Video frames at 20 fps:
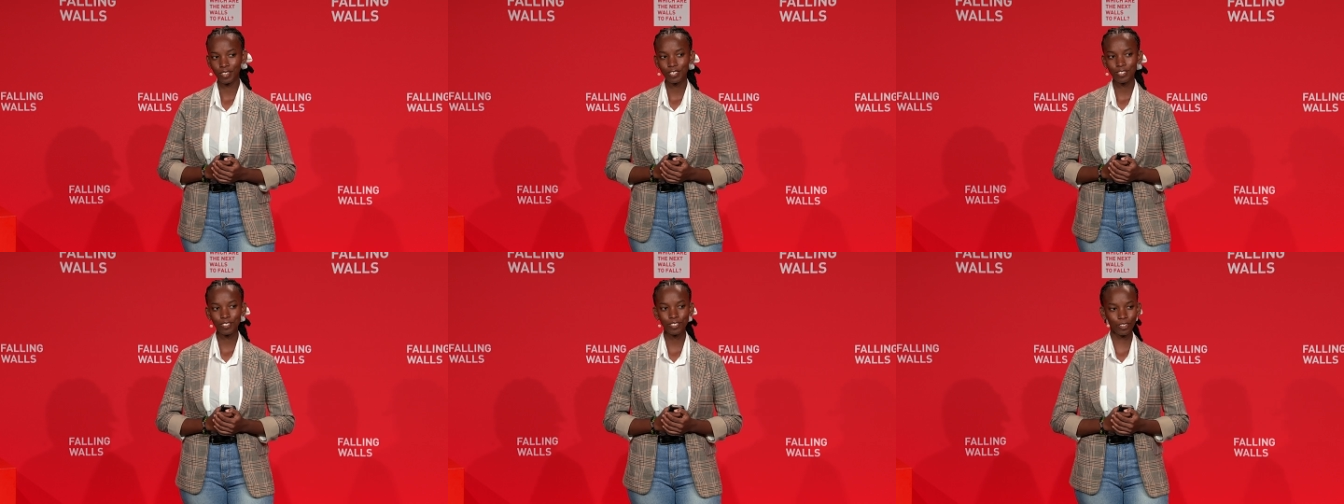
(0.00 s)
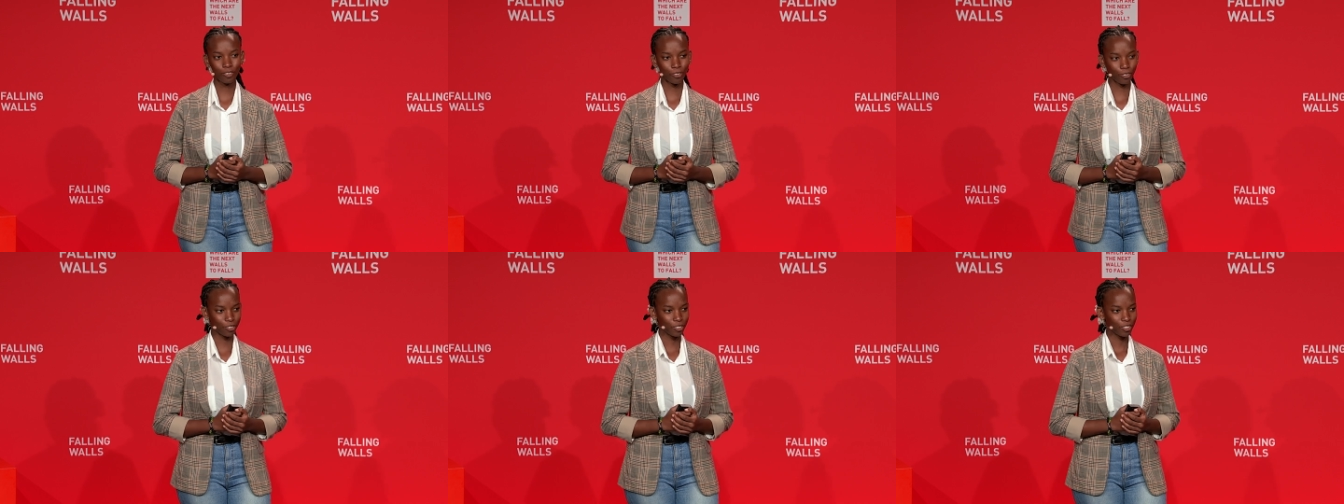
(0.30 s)

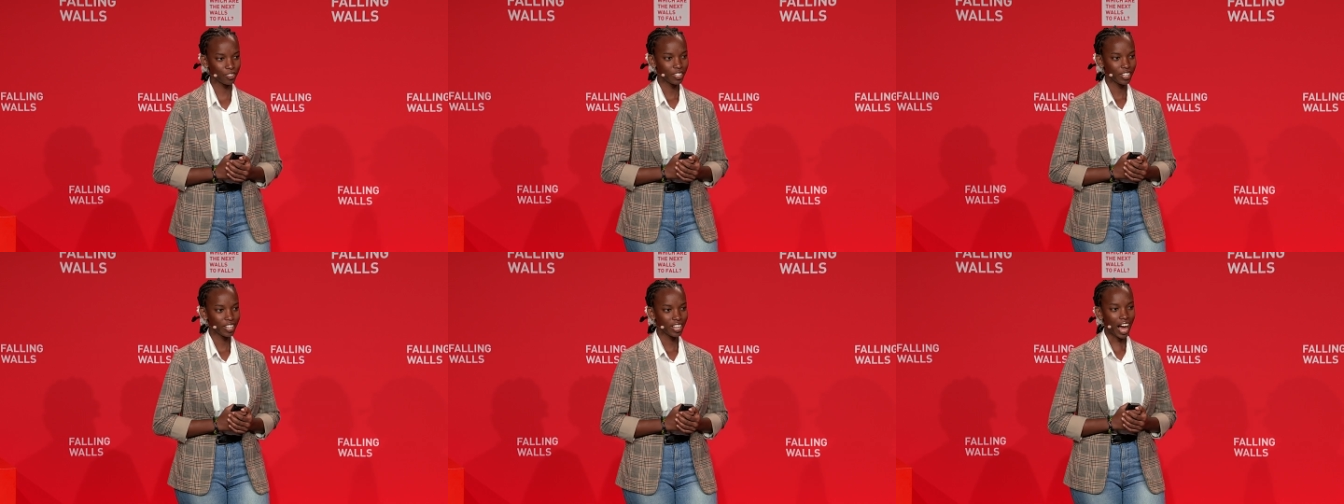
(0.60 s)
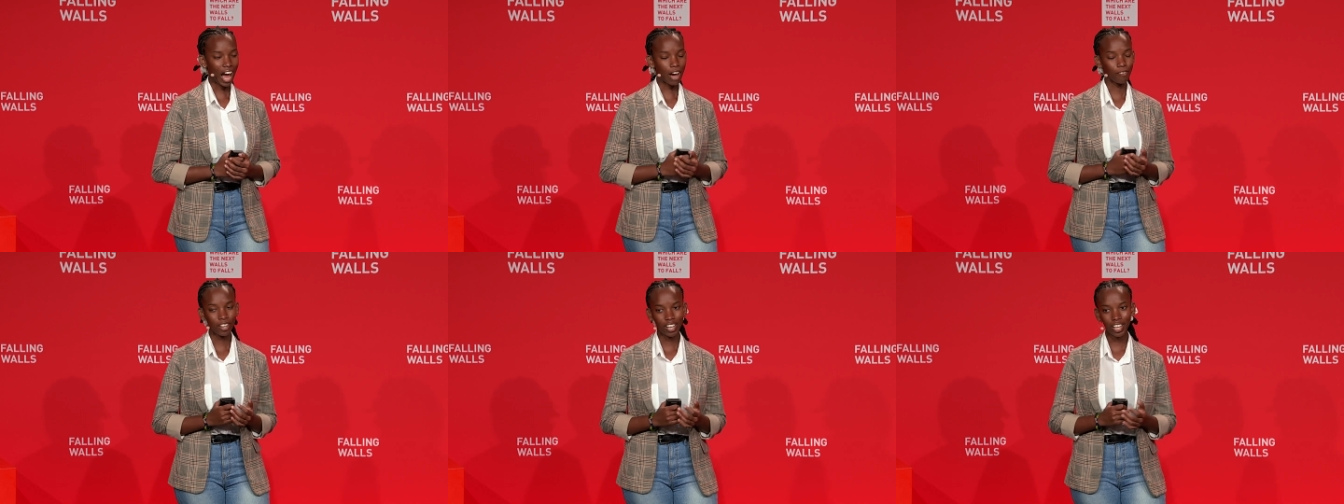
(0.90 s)
So
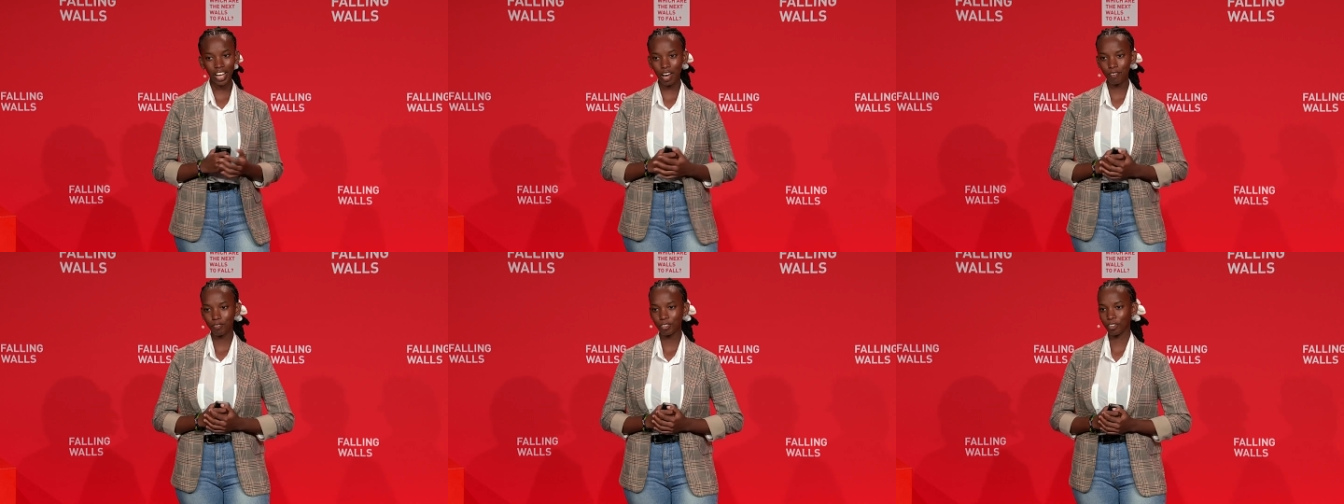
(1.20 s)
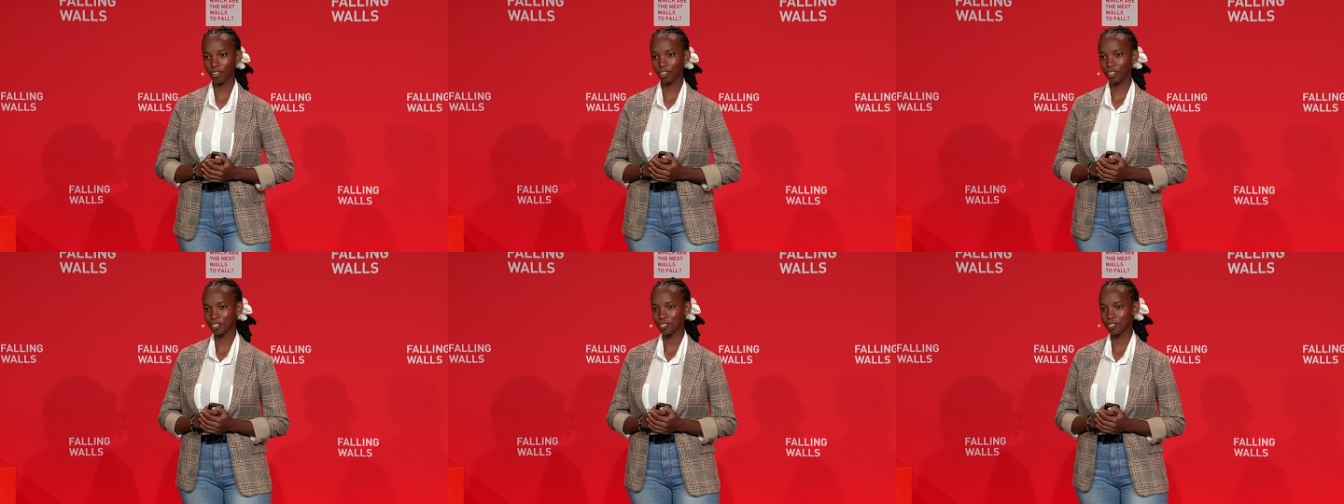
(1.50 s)
I welcome
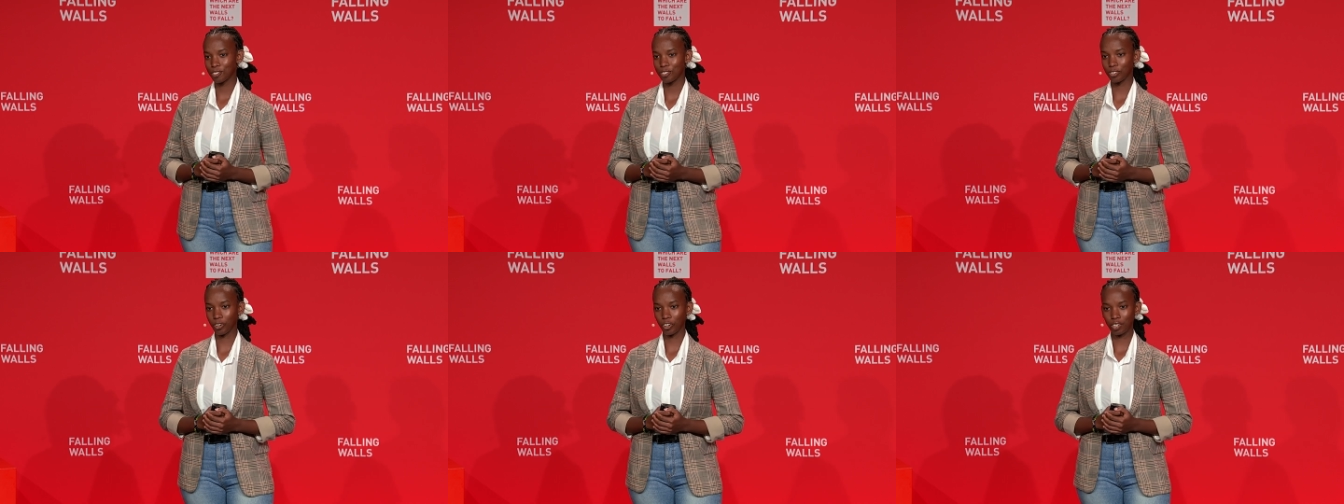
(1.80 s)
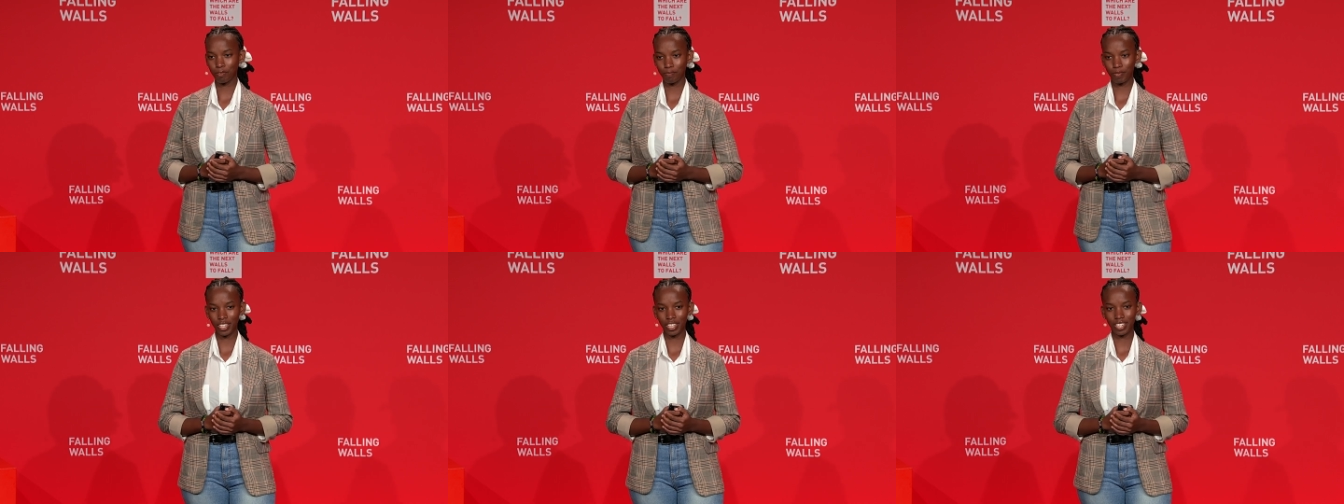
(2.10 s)
you all to
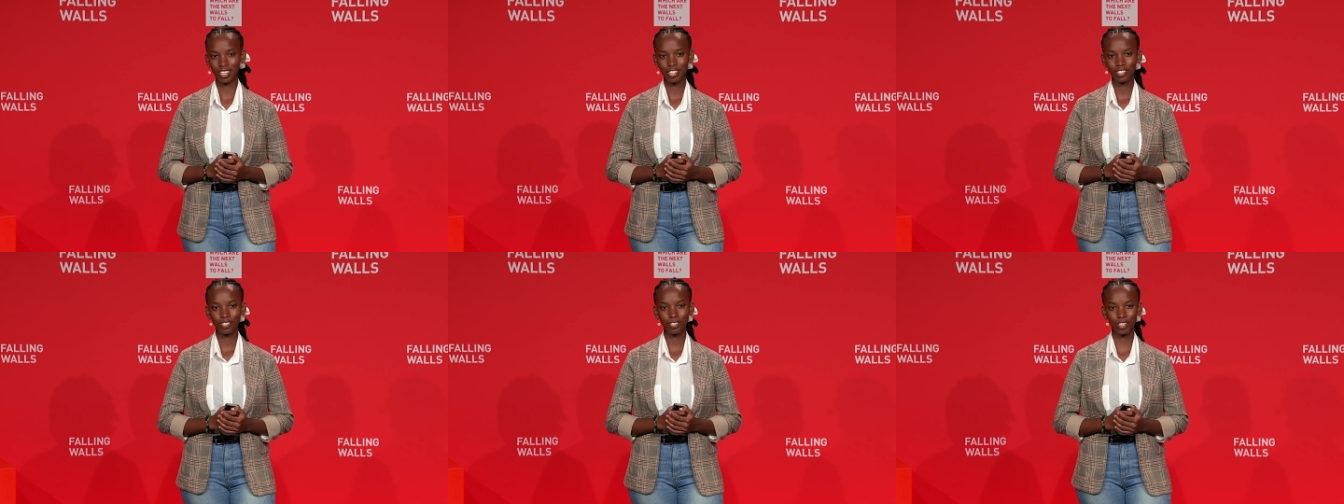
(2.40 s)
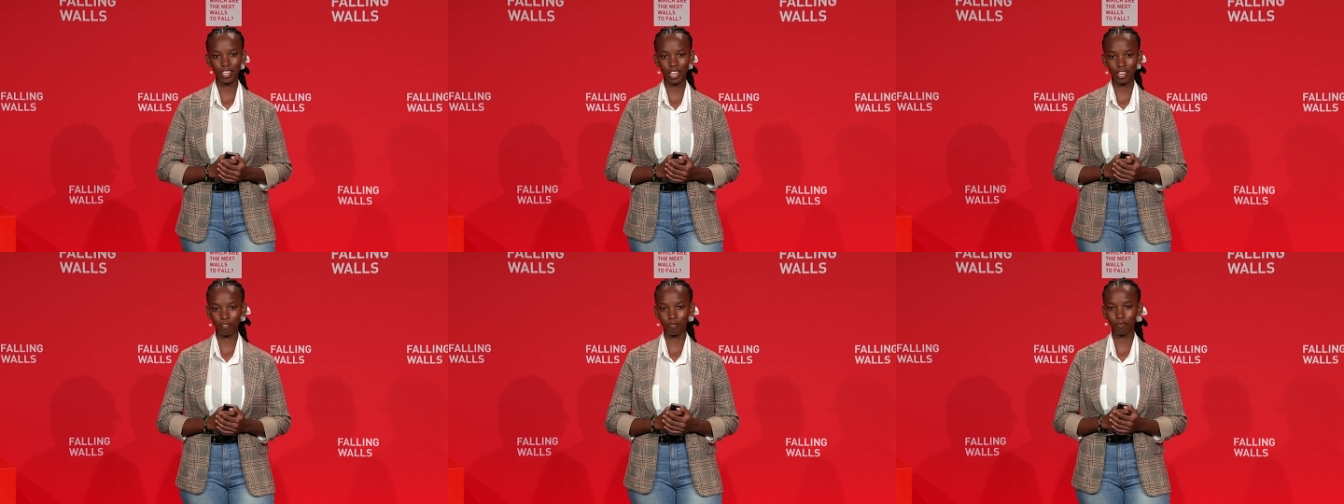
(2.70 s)
join me
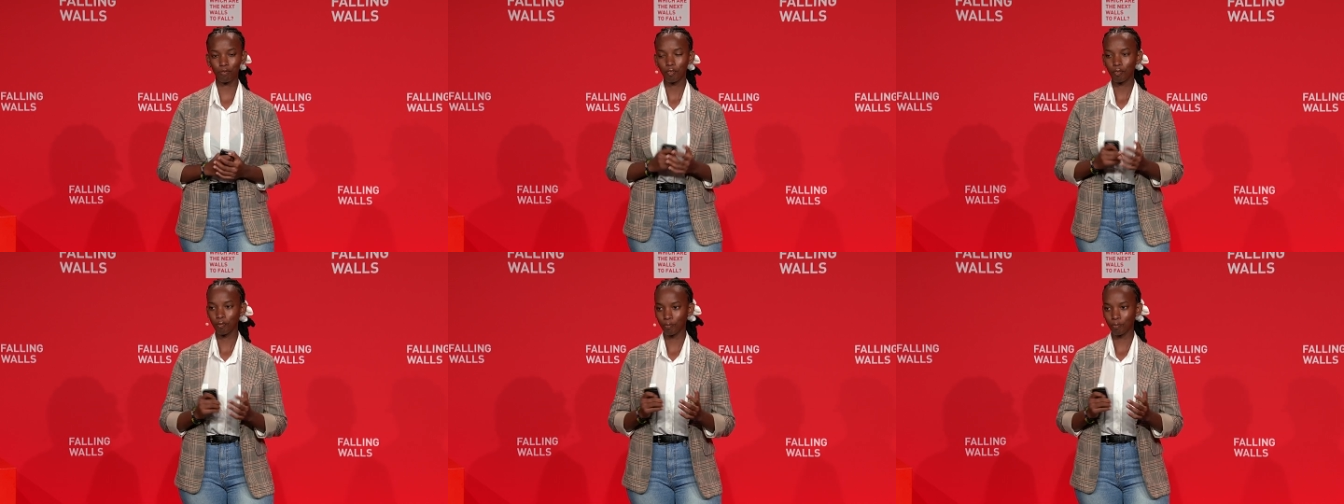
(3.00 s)
to give